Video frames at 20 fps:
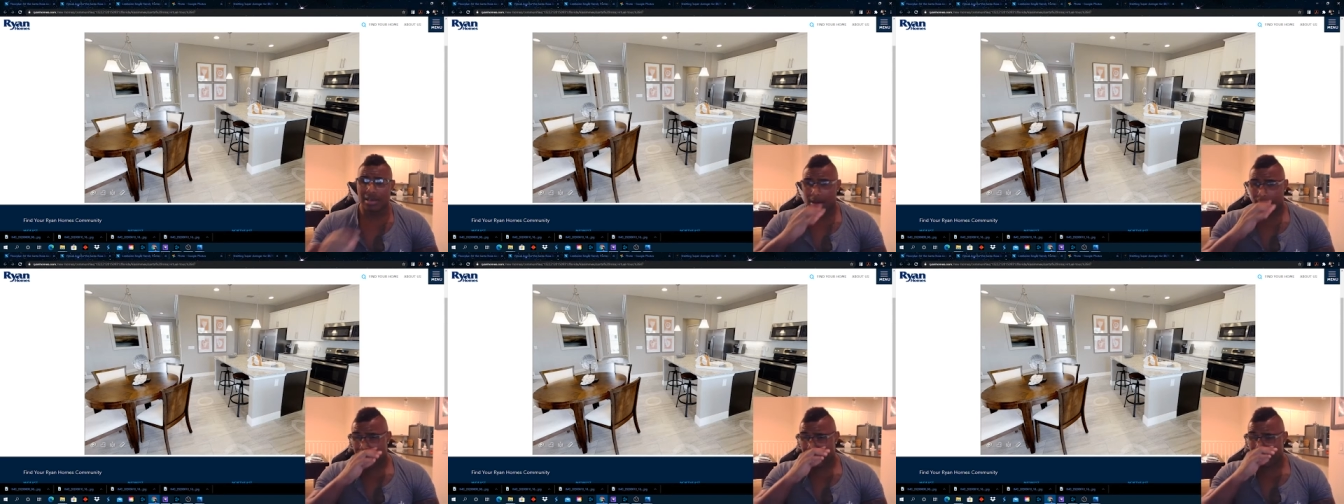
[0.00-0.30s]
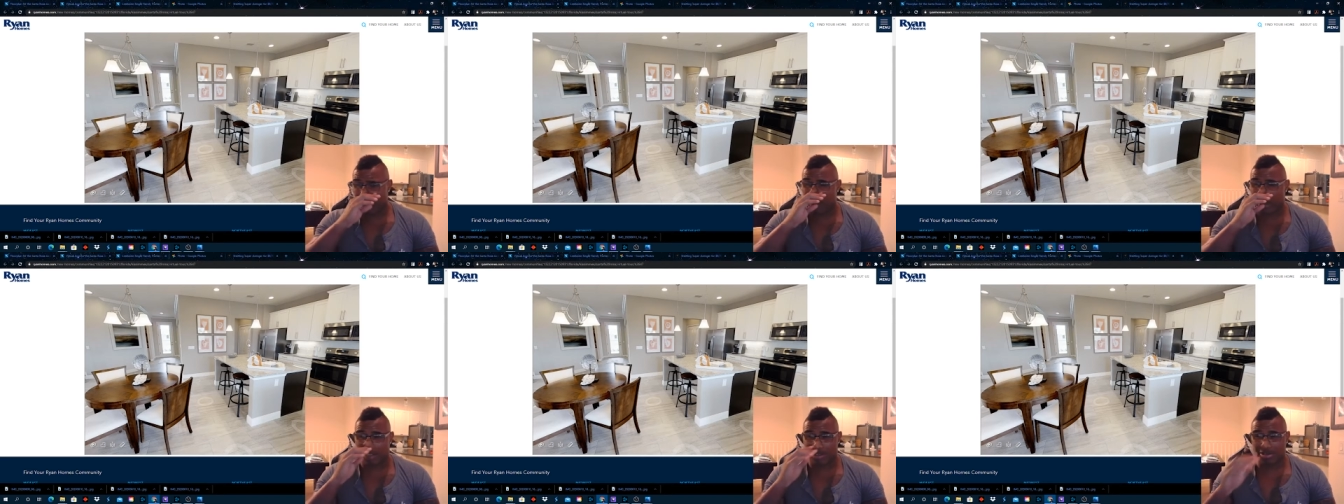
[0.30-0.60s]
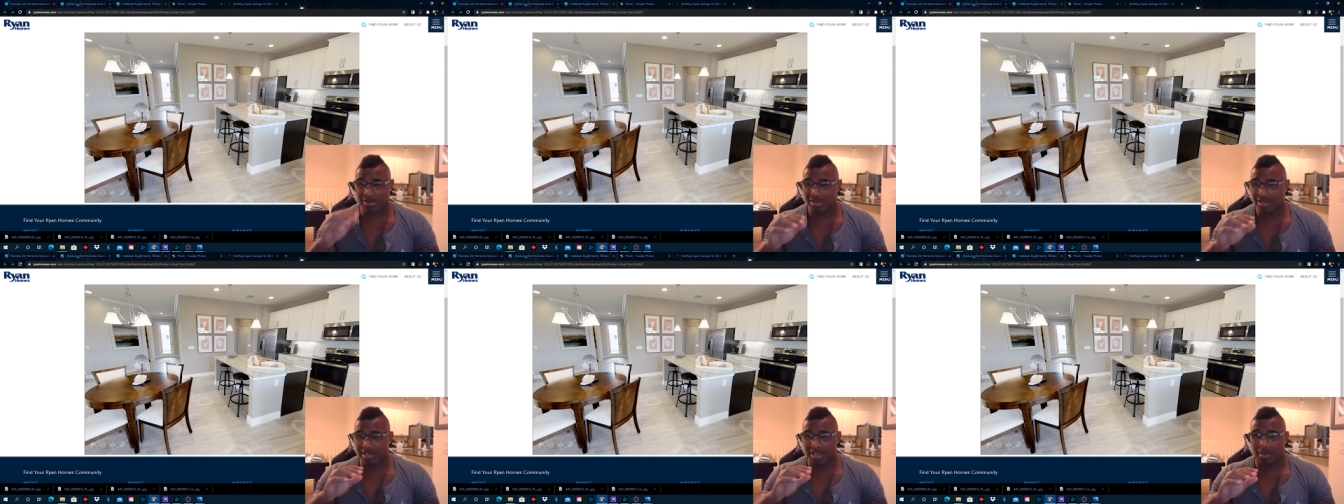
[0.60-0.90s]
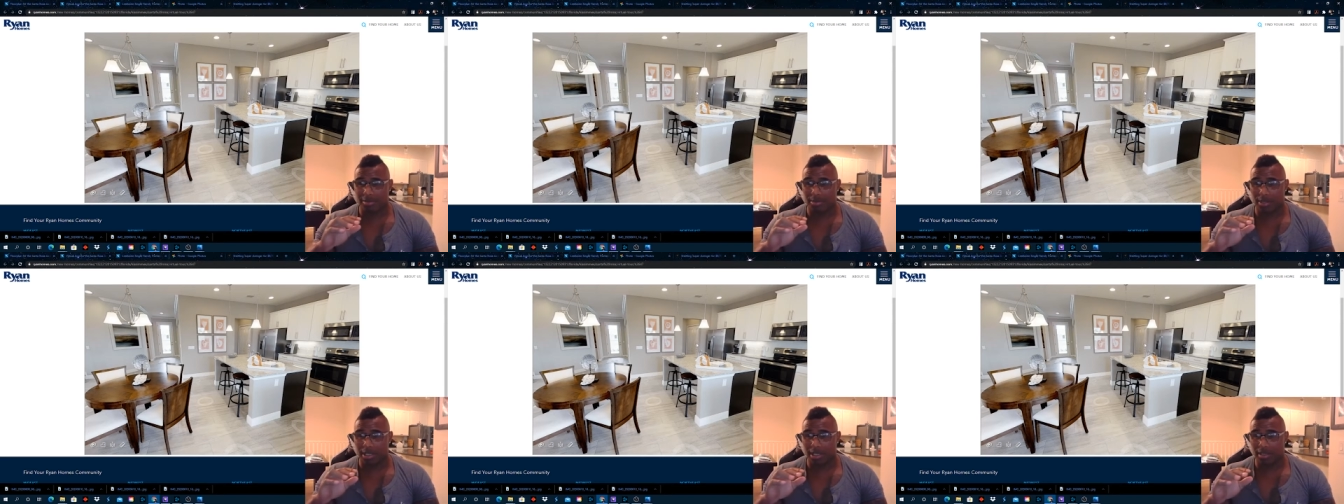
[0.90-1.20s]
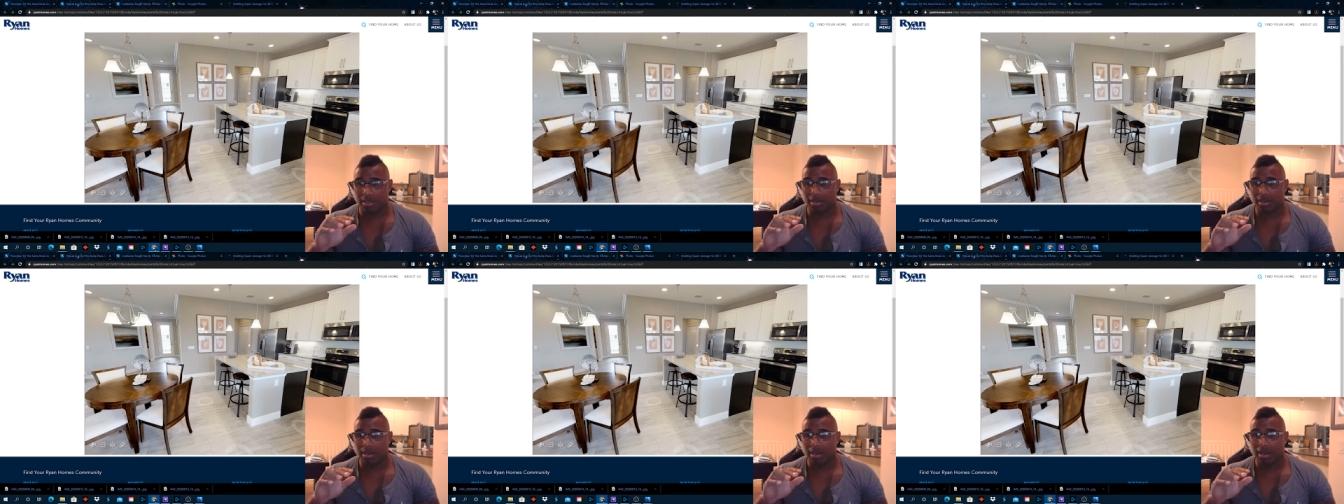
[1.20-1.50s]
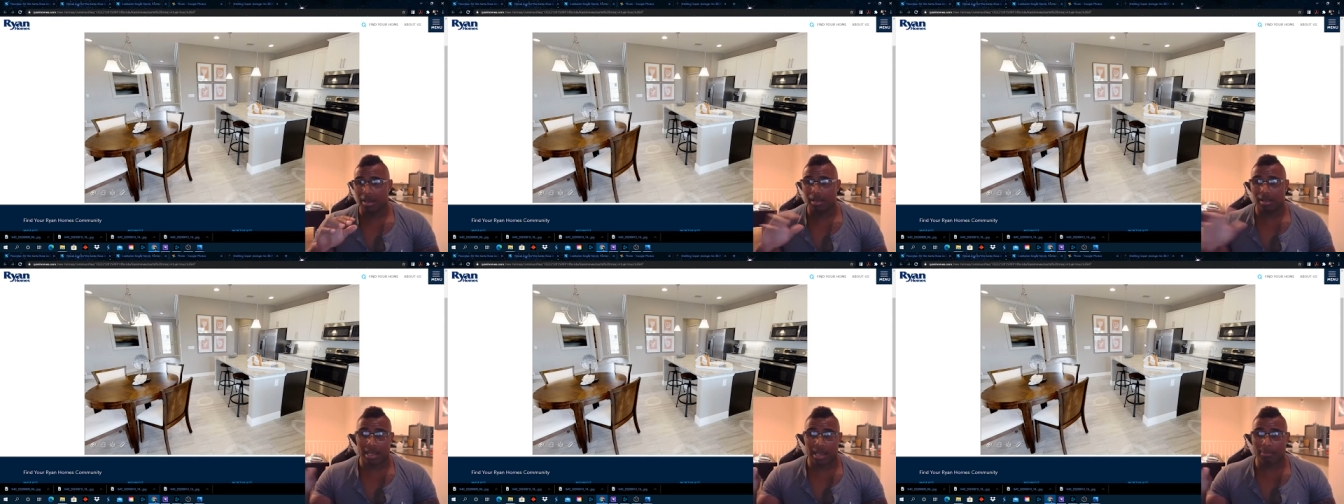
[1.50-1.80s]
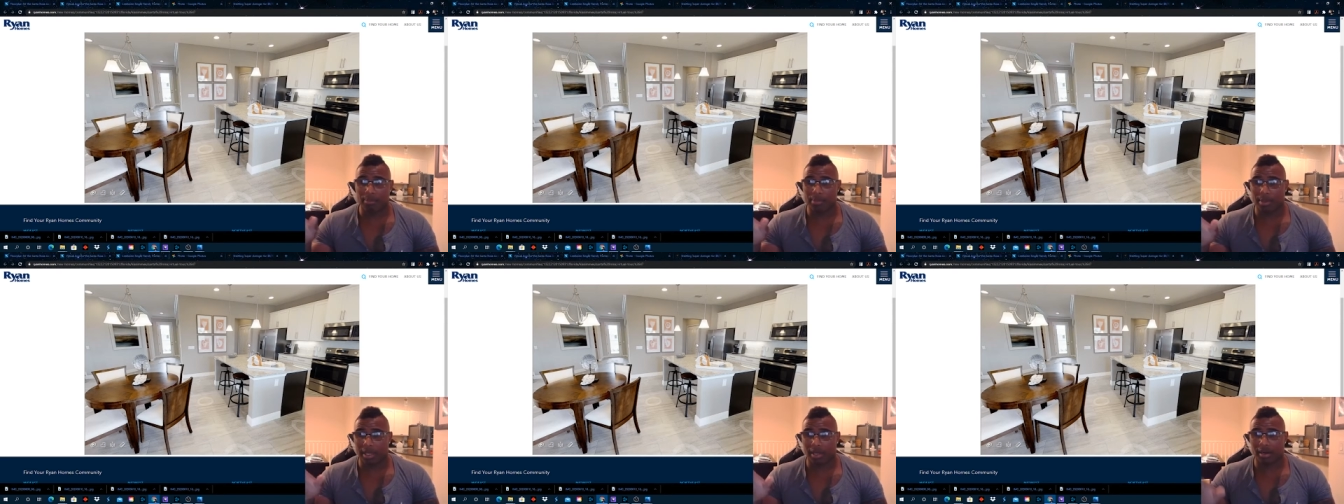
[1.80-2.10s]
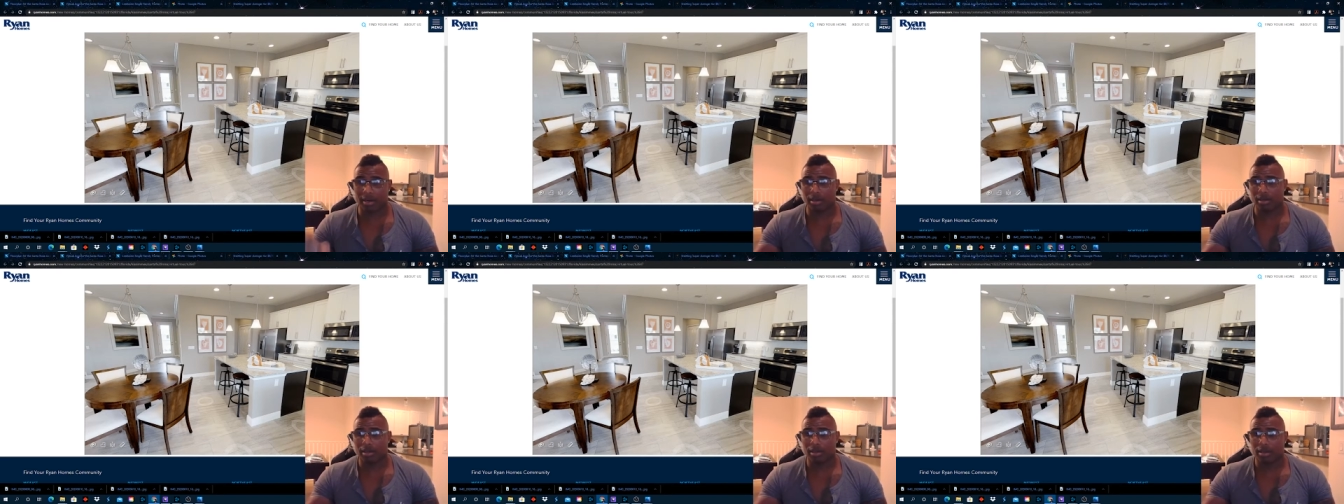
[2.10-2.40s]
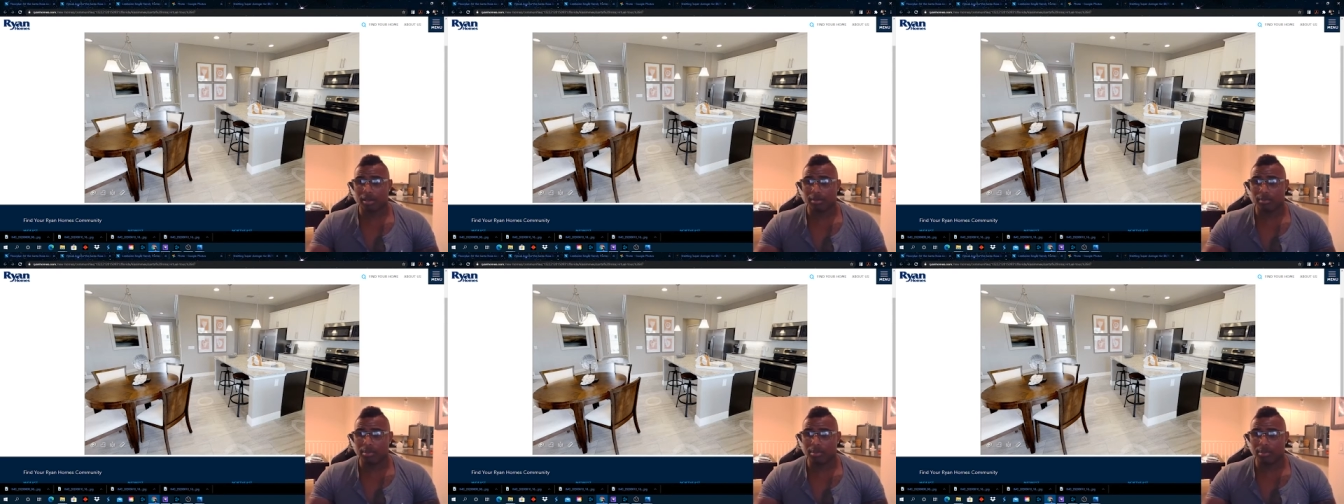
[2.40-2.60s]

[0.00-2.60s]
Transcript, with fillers: my pantry is going to be a lot bigger